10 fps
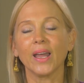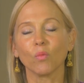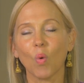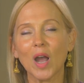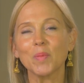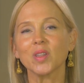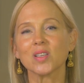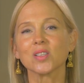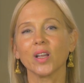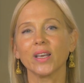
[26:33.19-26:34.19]
and wiping
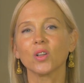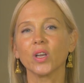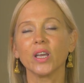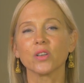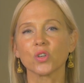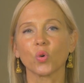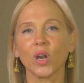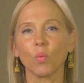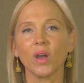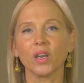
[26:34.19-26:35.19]
the slate clean is a
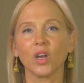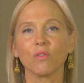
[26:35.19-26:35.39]
great way to